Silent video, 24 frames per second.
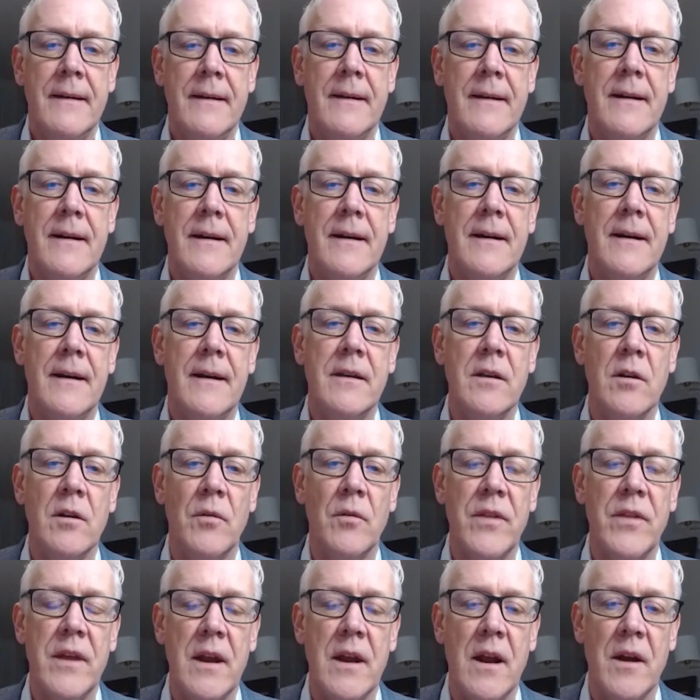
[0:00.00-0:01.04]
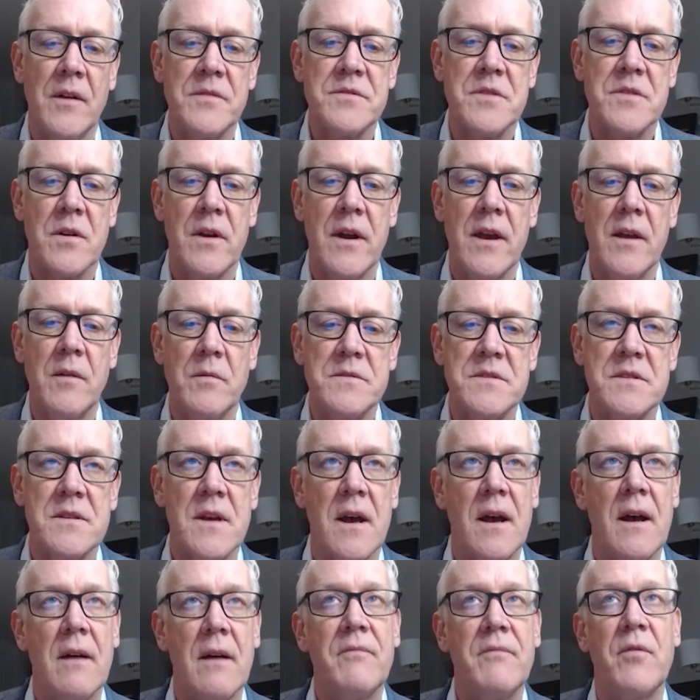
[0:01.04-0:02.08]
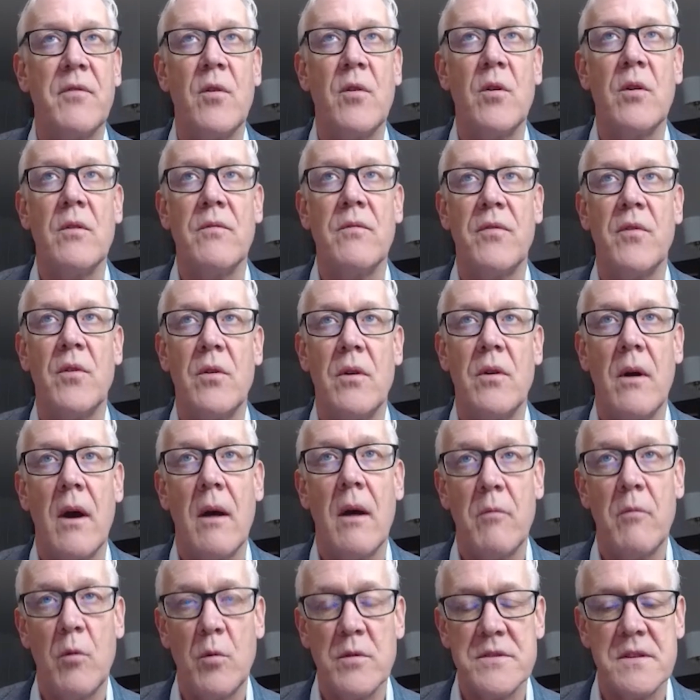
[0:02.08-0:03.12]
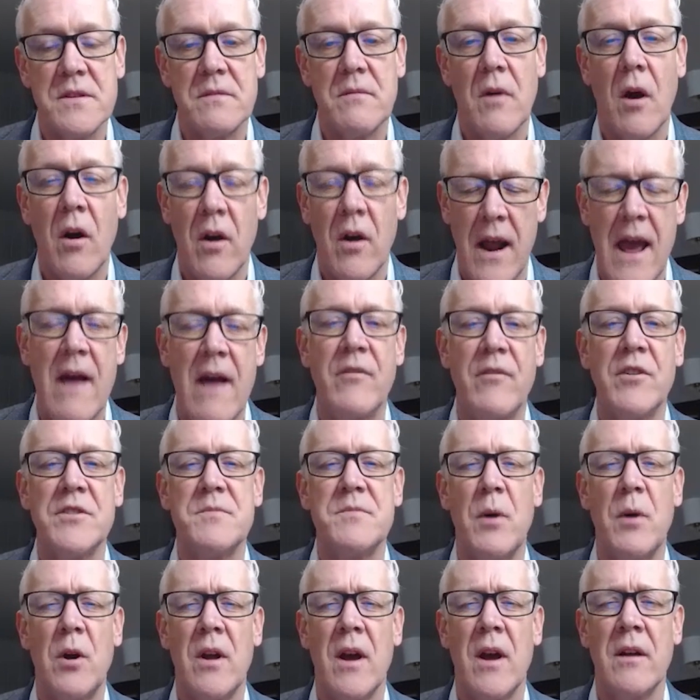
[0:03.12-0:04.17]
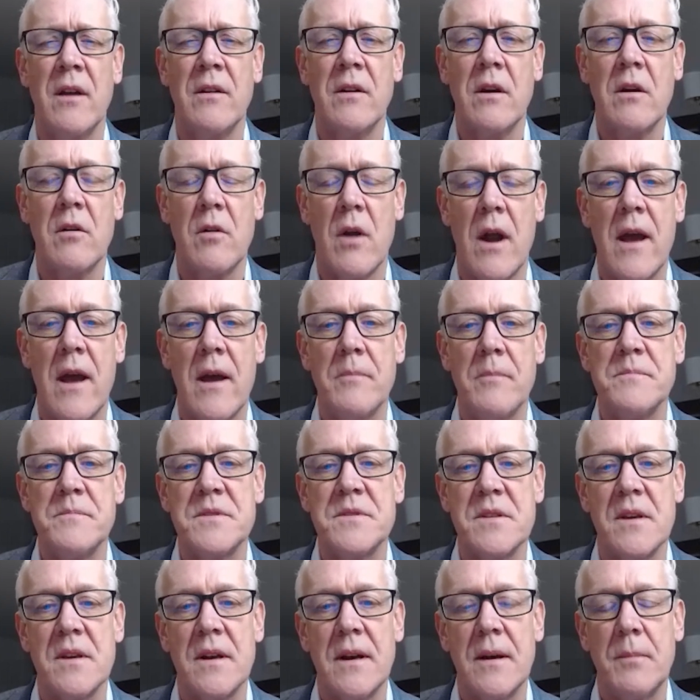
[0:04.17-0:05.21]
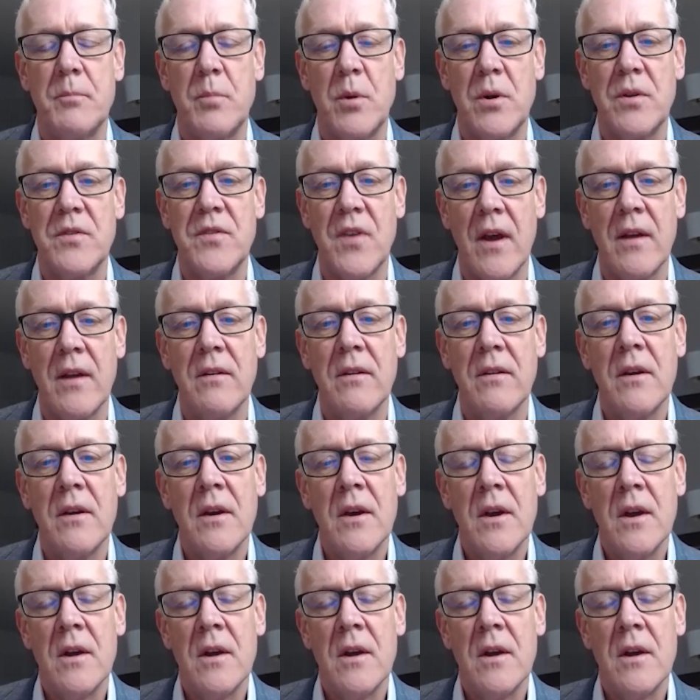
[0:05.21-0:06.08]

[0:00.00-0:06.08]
The announced grade was was on average about 100 grams per ton